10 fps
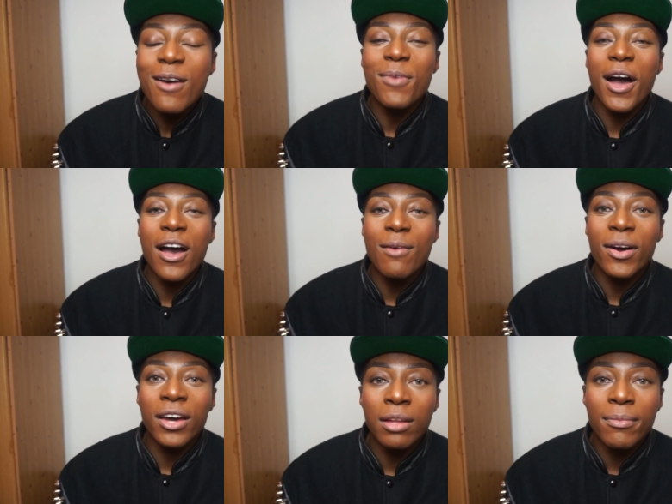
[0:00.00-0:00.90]
But um,
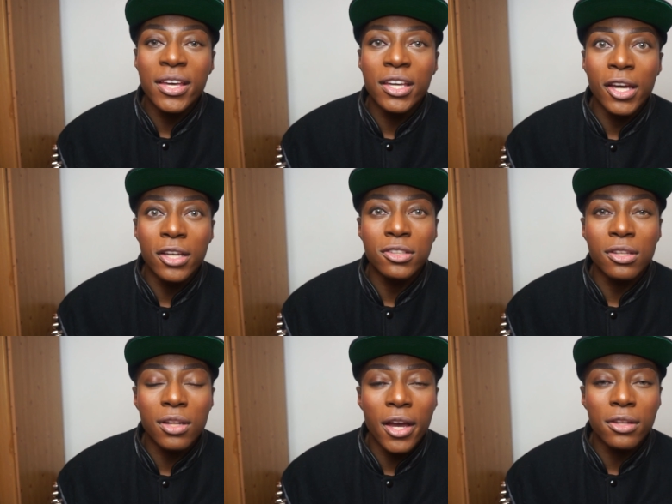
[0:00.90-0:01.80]
I'm gonna make it
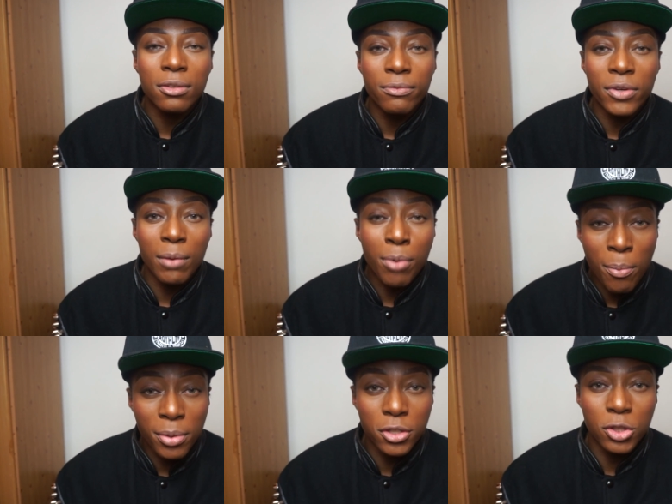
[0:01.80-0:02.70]
just like something I
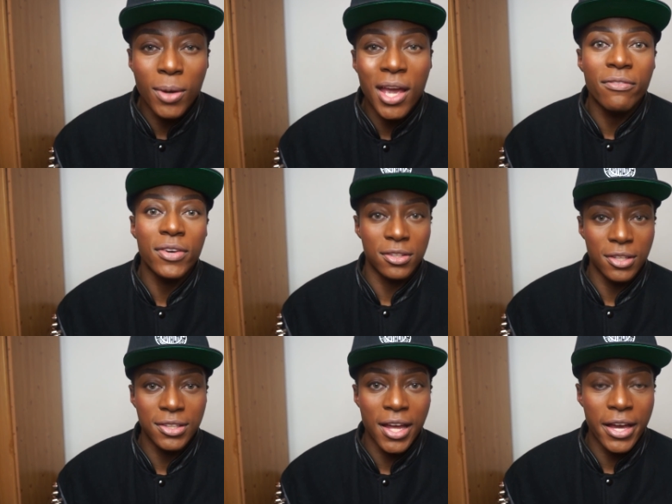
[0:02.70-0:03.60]
properly do every
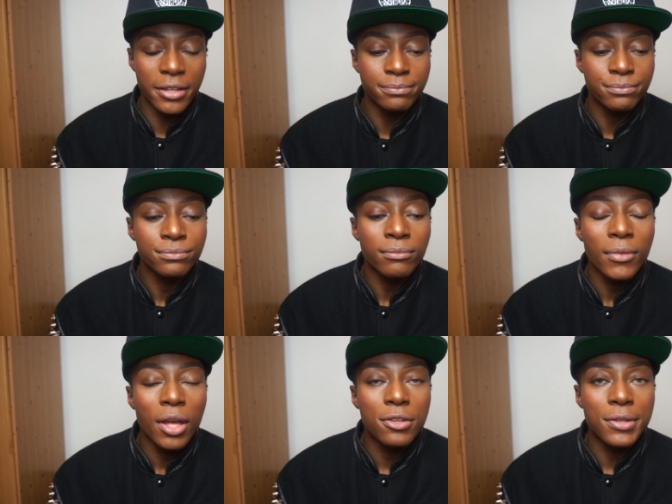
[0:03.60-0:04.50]
Sunday.
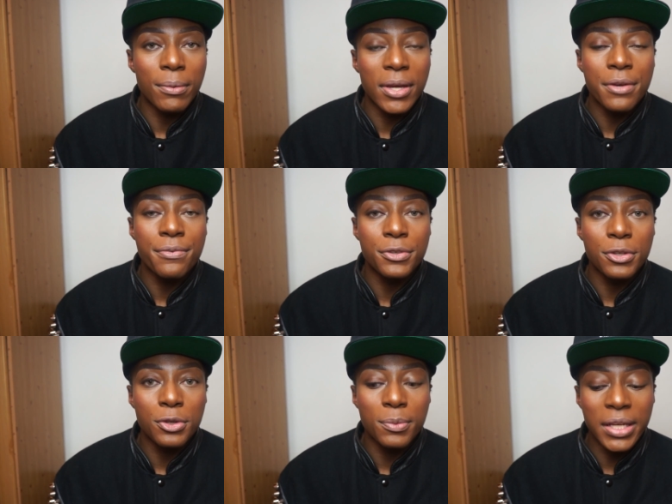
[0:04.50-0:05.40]
So if
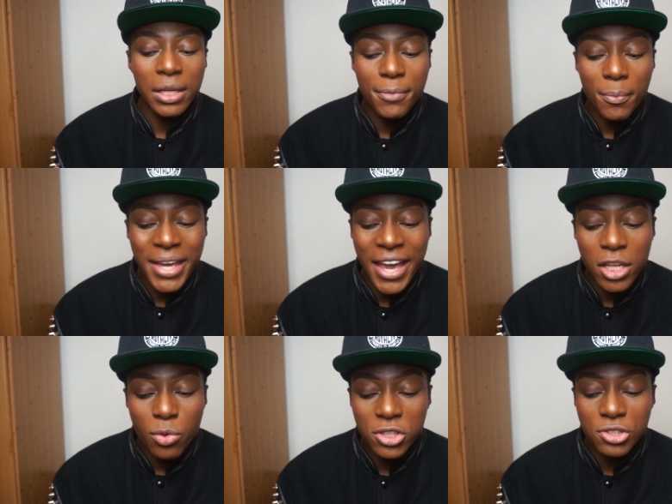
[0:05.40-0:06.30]
you email me
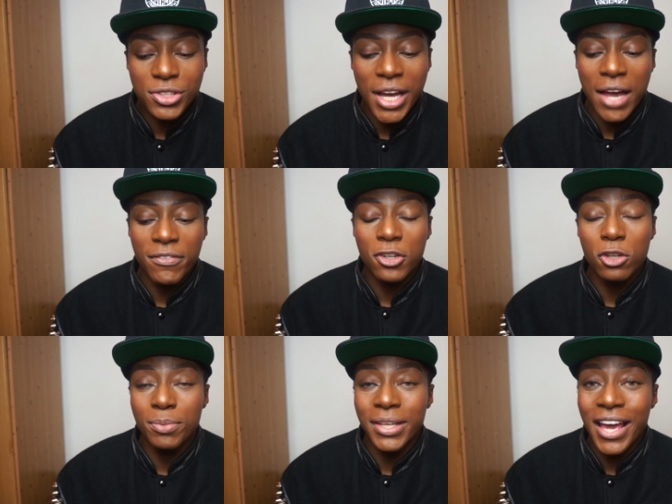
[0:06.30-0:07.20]
any questions you have, it
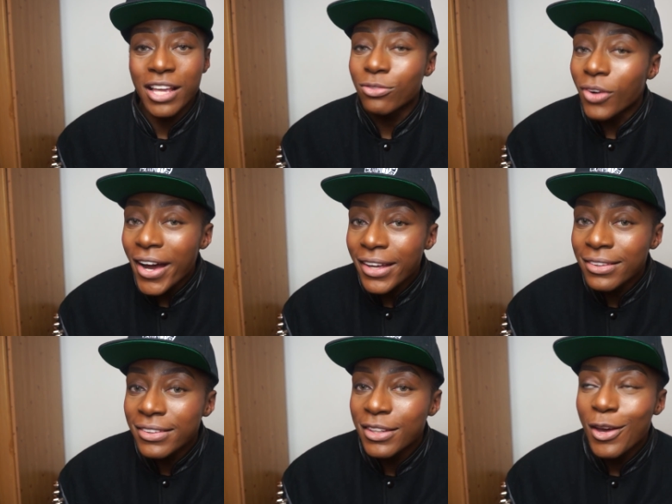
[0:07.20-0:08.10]
could be
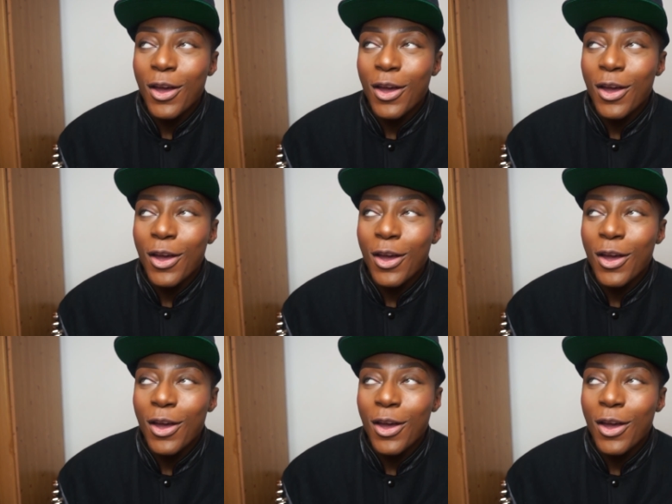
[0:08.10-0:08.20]
advice,